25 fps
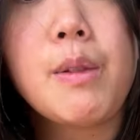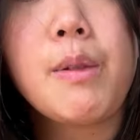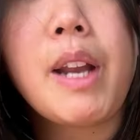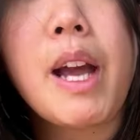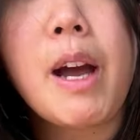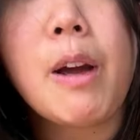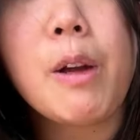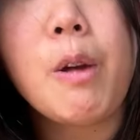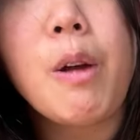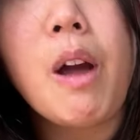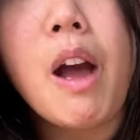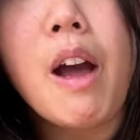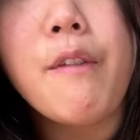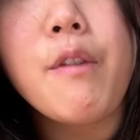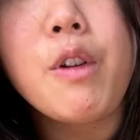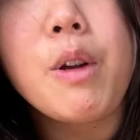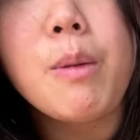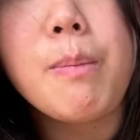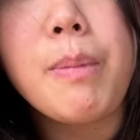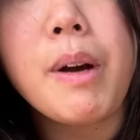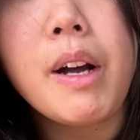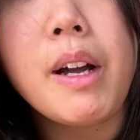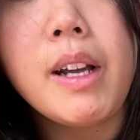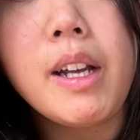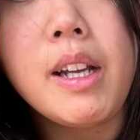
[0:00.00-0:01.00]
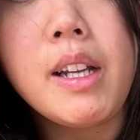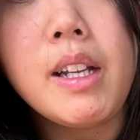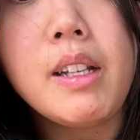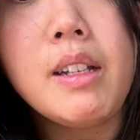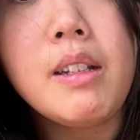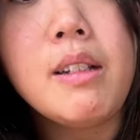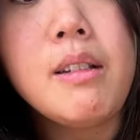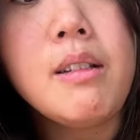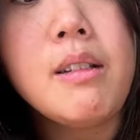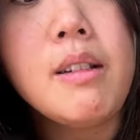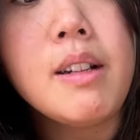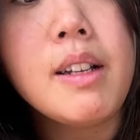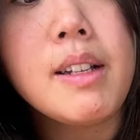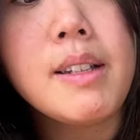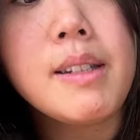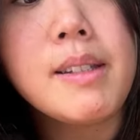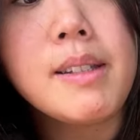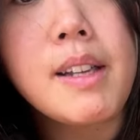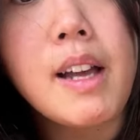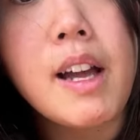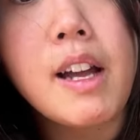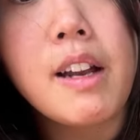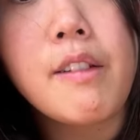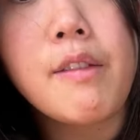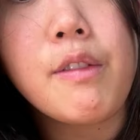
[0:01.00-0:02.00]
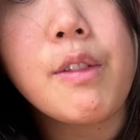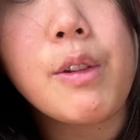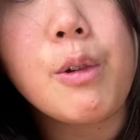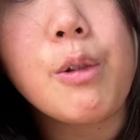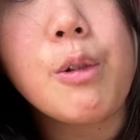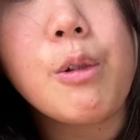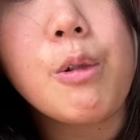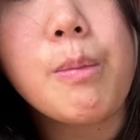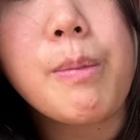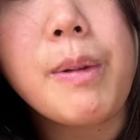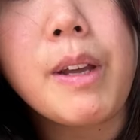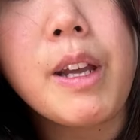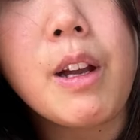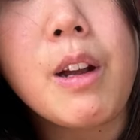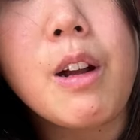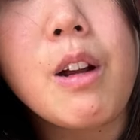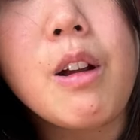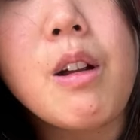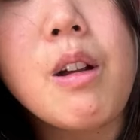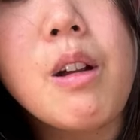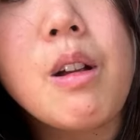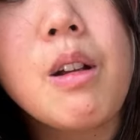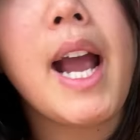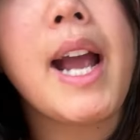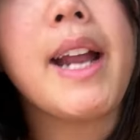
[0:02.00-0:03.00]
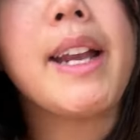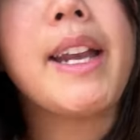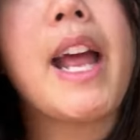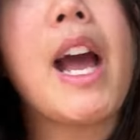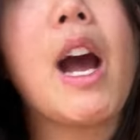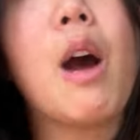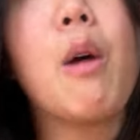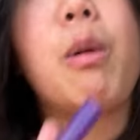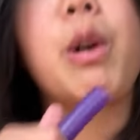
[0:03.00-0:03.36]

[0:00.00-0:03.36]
now you have your button inside of the hoop here. And now